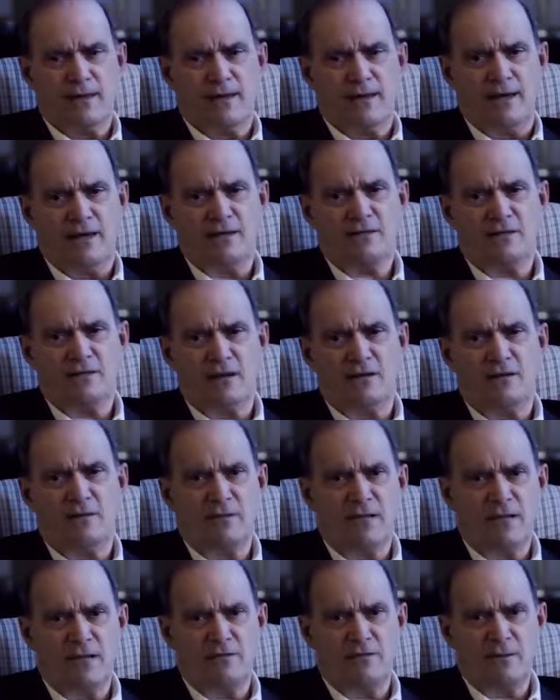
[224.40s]
I guess not too
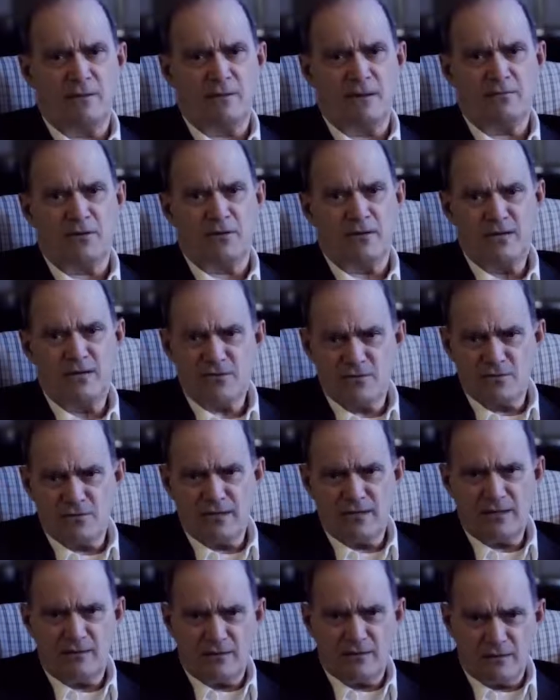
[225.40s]
many remember
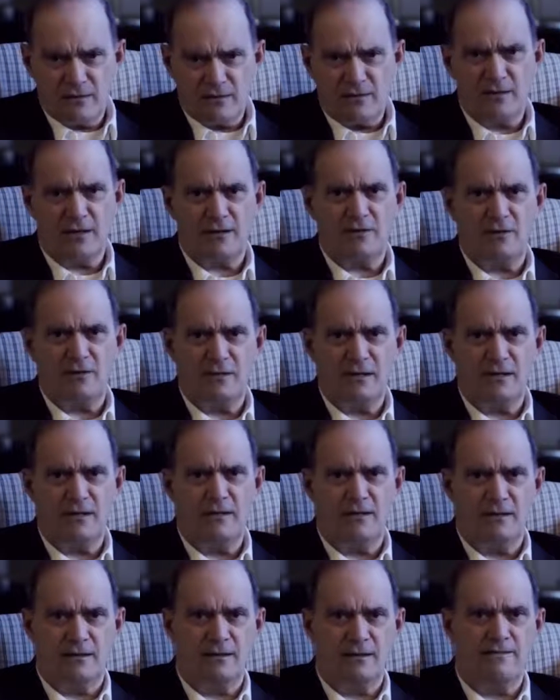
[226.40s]
history, or not too
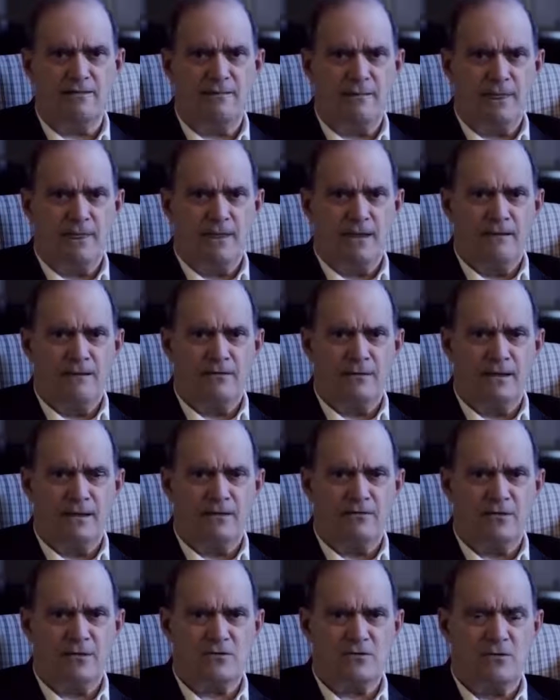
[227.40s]
many think
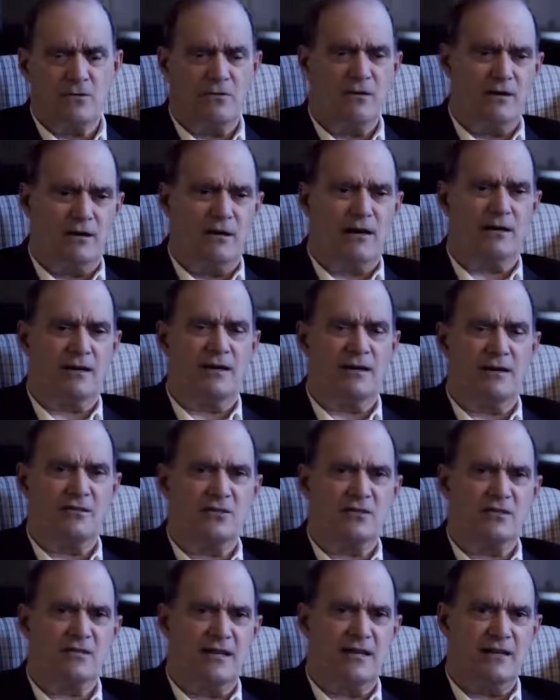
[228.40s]
of history. Well, I can
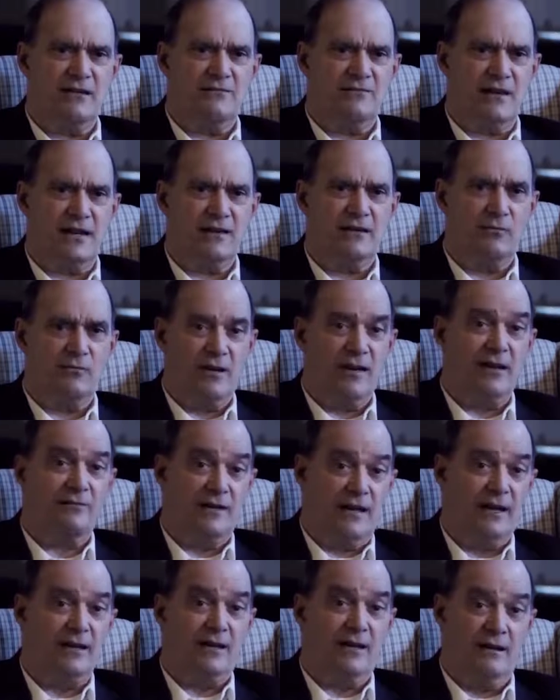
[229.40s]
understand the fact that we
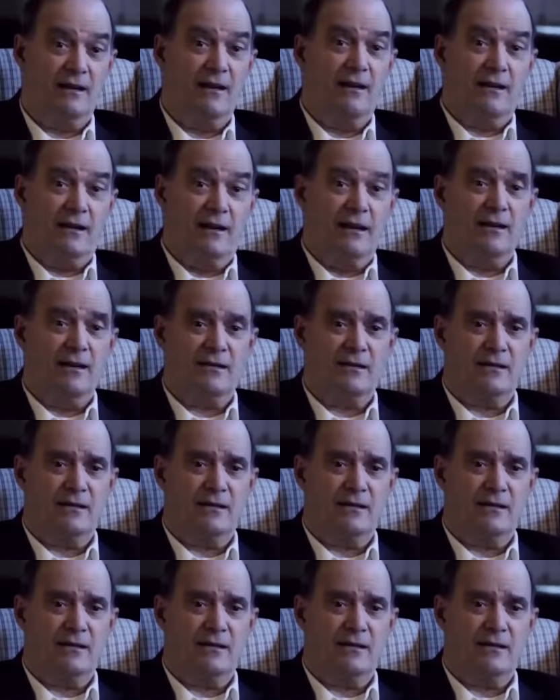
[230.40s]
haven't had a